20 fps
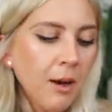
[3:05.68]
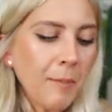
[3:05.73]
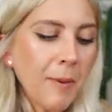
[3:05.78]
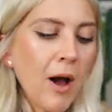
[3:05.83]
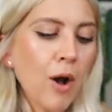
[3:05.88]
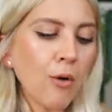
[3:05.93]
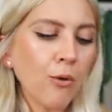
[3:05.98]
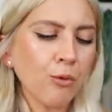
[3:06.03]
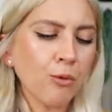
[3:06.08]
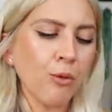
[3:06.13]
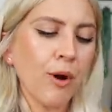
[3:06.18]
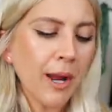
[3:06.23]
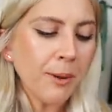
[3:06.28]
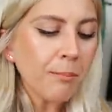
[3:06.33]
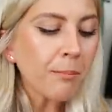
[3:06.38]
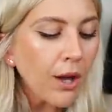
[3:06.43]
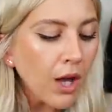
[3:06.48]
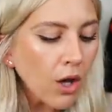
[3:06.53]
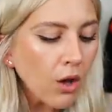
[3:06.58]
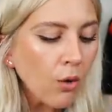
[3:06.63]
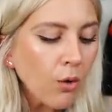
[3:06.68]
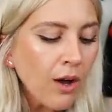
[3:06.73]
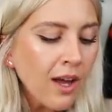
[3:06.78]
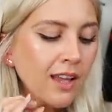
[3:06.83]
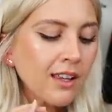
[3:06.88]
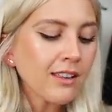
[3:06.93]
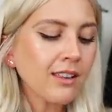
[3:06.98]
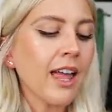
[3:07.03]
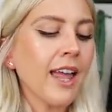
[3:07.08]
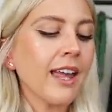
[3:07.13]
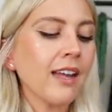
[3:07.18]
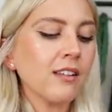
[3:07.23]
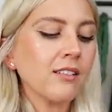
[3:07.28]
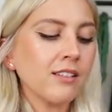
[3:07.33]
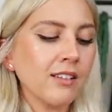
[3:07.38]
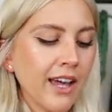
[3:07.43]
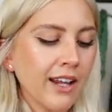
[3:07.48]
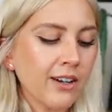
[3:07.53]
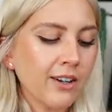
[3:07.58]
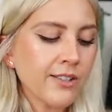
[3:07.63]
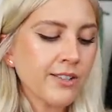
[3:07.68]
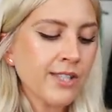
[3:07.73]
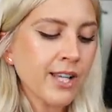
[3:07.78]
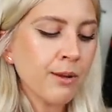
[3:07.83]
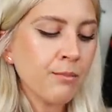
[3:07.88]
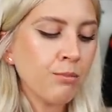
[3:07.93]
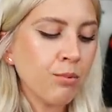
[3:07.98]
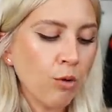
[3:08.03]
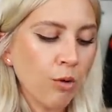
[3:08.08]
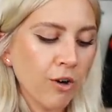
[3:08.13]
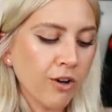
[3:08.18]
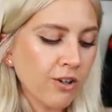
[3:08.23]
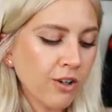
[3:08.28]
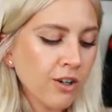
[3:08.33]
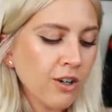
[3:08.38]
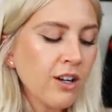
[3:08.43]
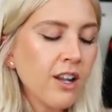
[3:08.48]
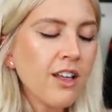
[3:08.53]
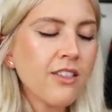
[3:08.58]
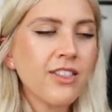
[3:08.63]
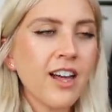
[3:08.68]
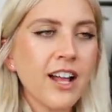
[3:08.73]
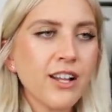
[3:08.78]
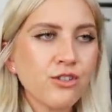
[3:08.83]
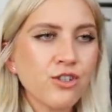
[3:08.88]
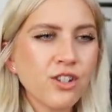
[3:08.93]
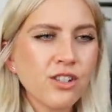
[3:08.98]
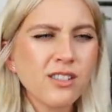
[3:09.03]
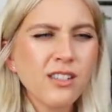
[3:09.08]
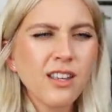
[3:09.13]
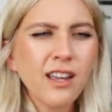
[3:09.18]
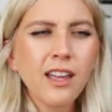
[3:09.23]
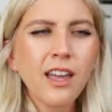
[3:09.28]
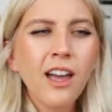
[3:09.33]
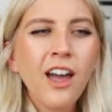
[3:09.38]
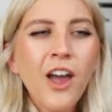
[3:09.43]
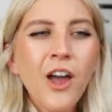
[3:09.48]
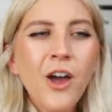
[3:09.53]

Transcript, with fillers: about rainbow like letters embroidered that just like